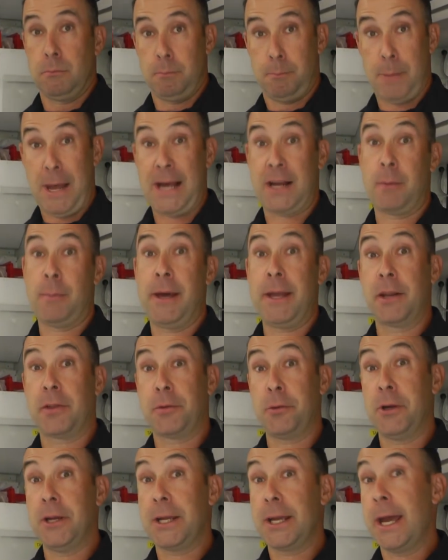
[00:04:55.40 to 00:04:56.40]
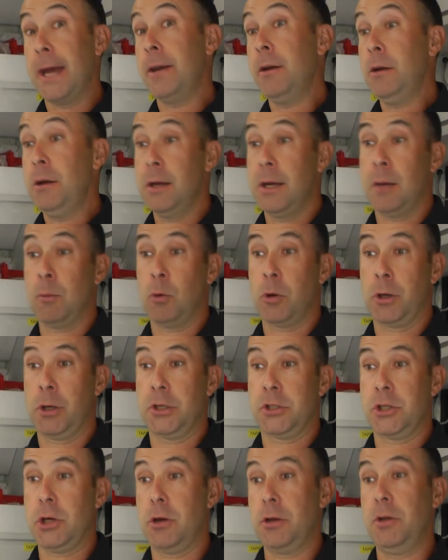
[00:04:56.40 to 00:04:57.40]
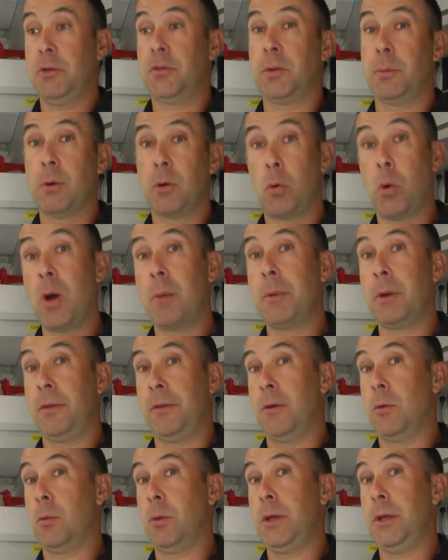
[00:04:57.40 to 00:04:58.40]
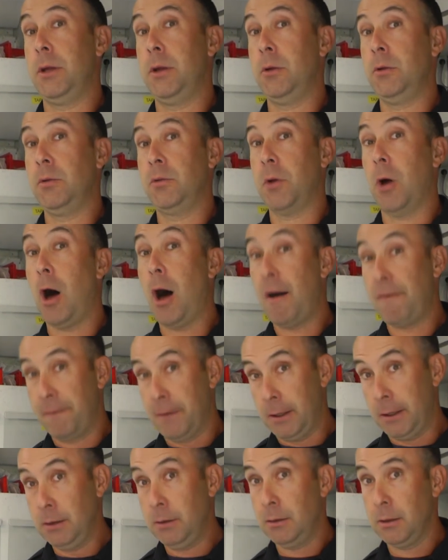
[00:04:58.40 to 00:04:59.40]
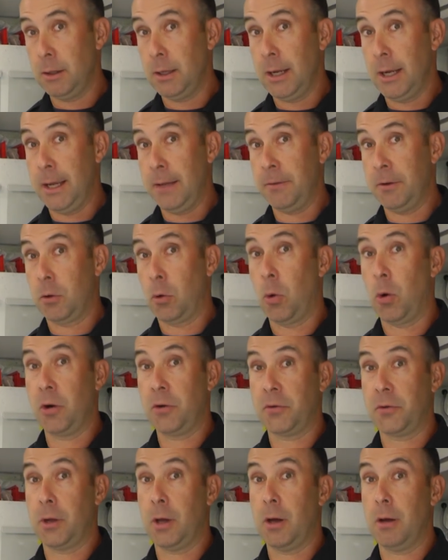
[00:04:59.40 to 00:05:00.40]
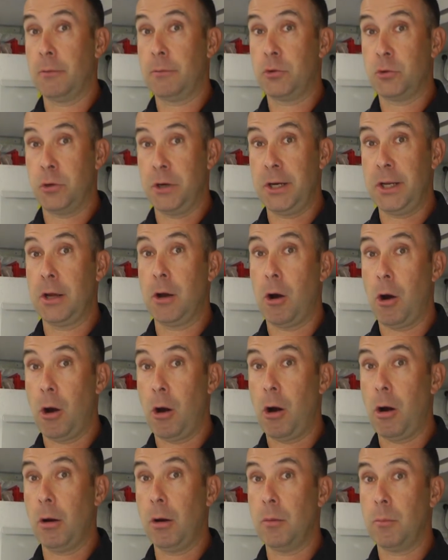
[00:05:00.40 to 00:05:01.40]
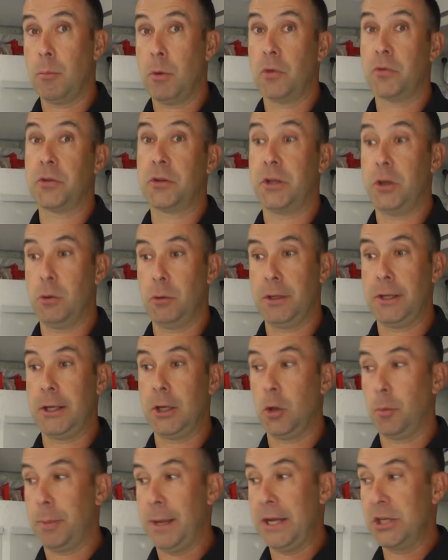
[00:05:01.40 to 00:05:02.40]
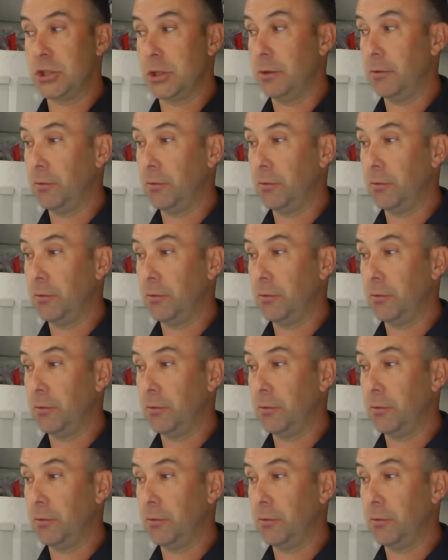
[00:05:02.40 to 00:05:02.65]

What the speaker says: Back at Medic 3 again, and we're going to show you some equipment that we use often in the course of treating our most acutely ill patients.